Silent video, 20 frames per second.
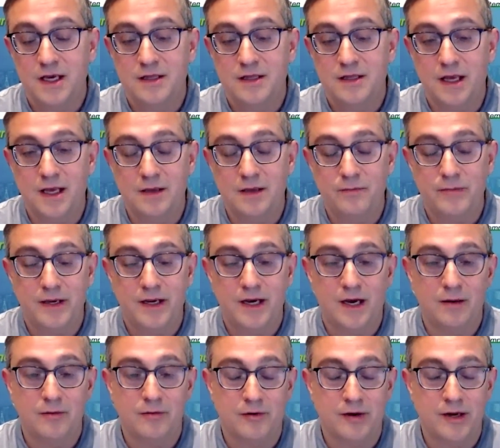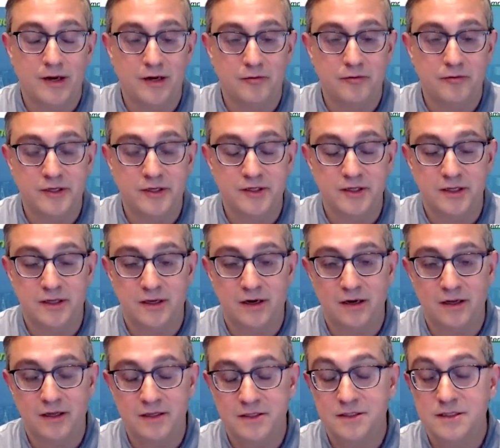They become great acquisition
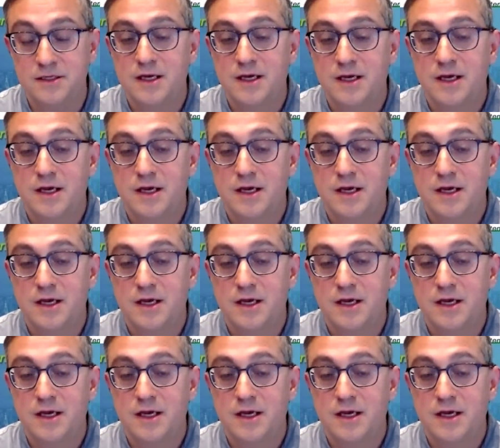targets